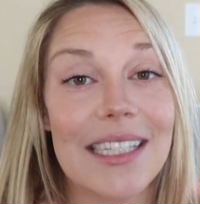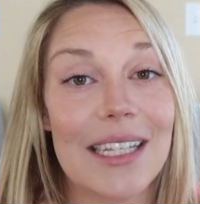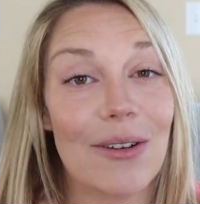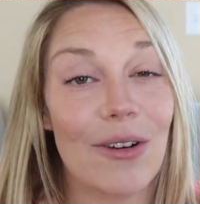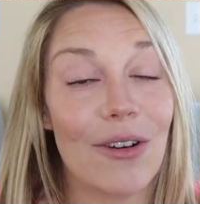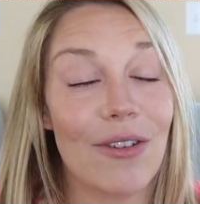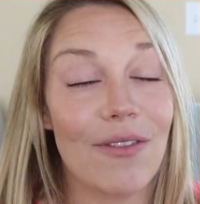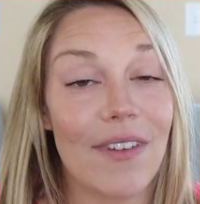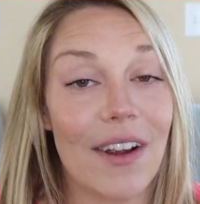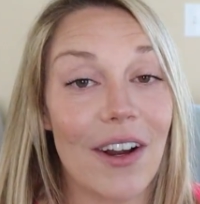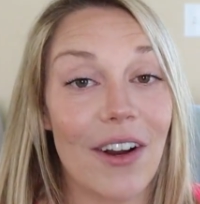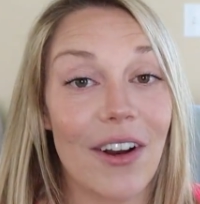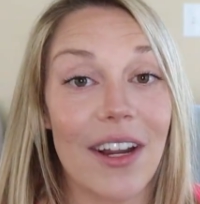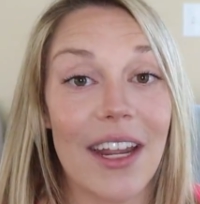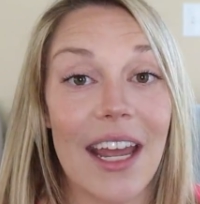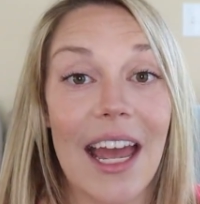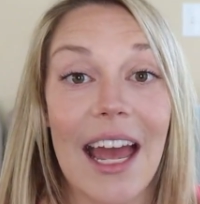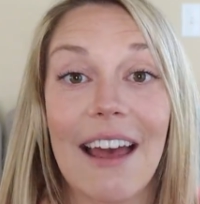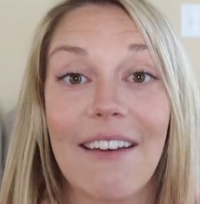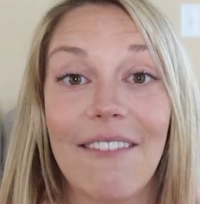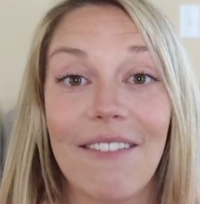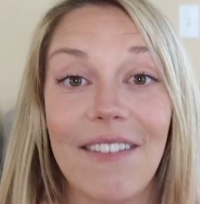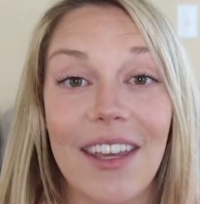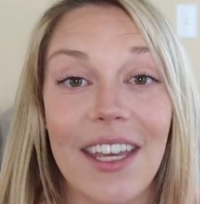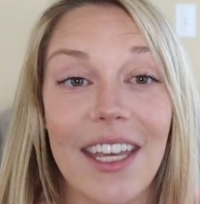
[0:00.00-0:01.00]
They were very
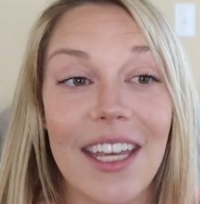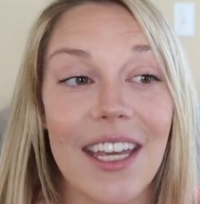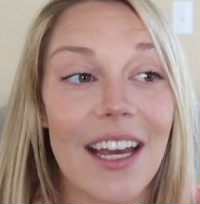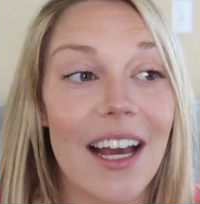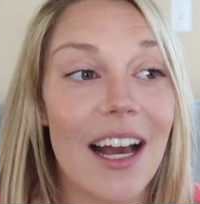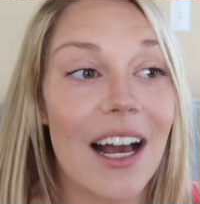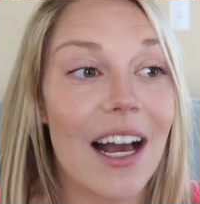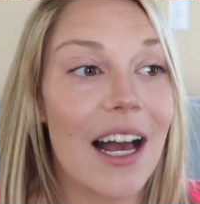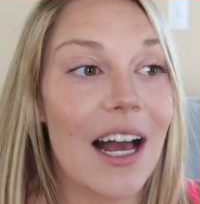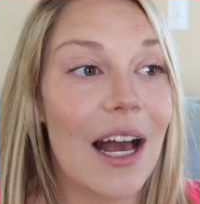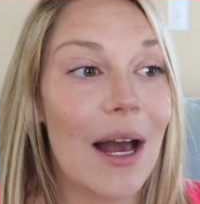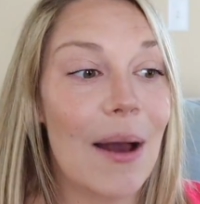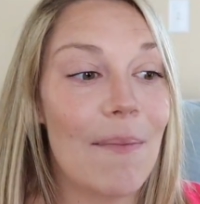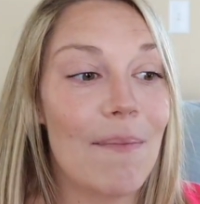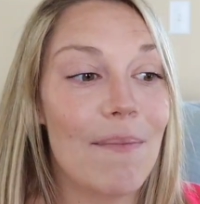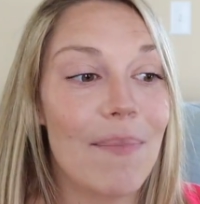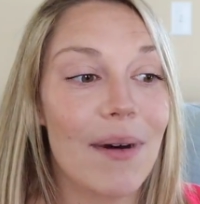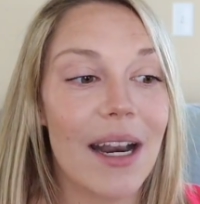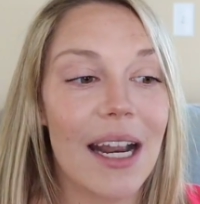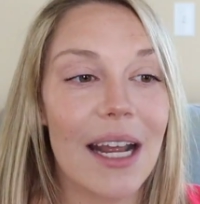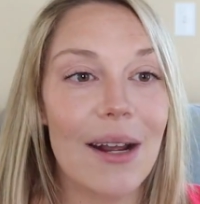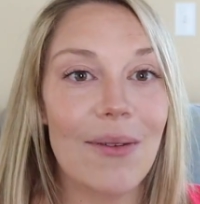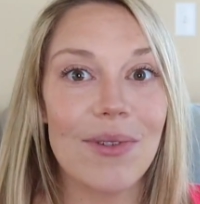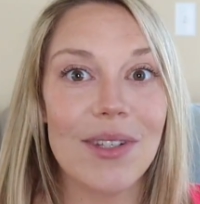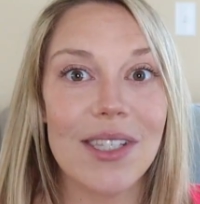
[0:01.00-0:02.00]
heavy,
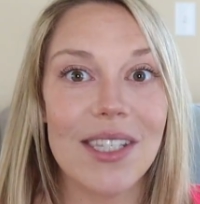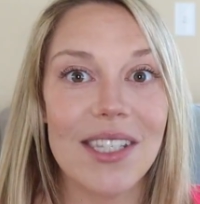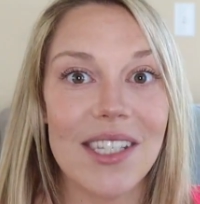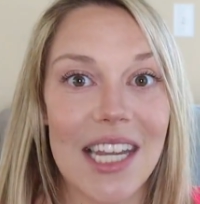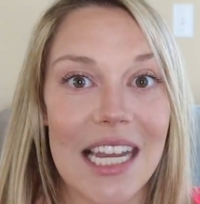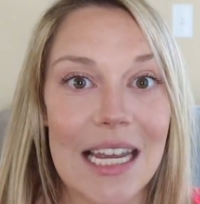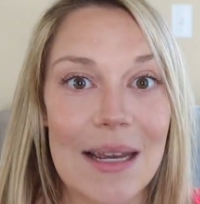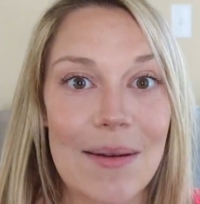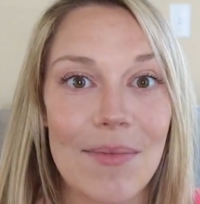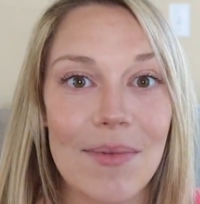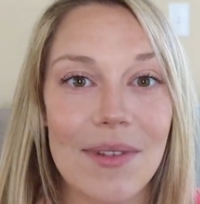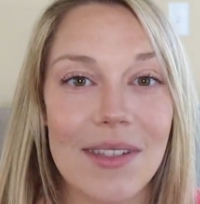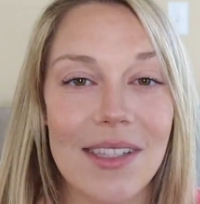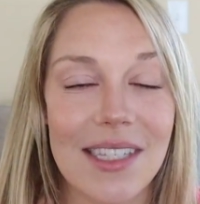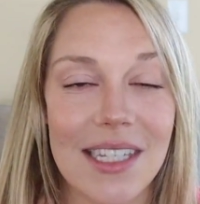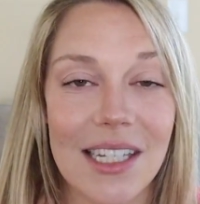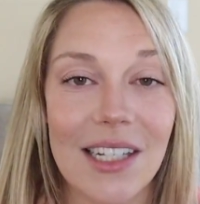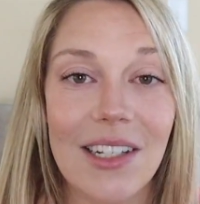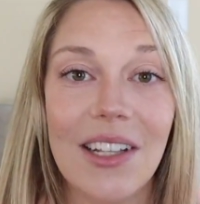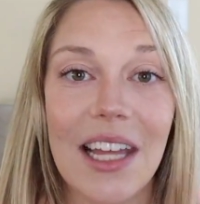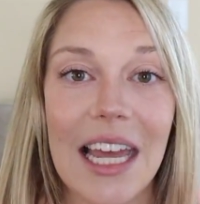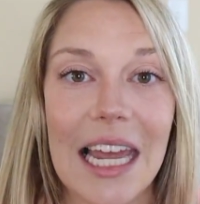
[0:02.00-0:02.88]
but I was still